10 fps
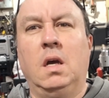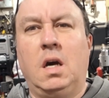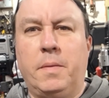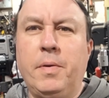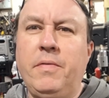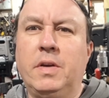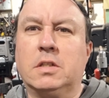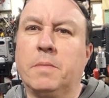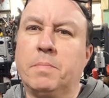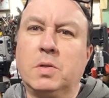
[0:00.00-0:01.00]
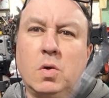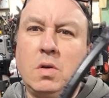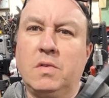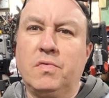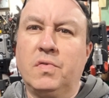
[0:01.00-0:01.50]
a previous episode
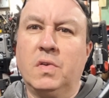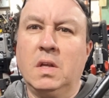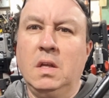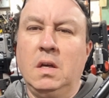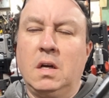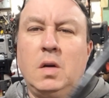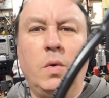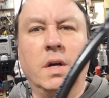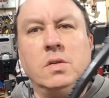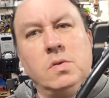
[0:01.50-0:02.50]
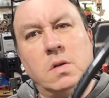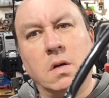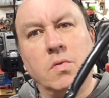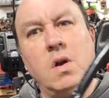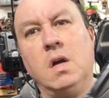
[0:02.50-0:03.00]
of Kanawaga's Utah
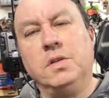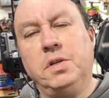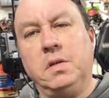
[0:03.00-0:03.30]
Garage,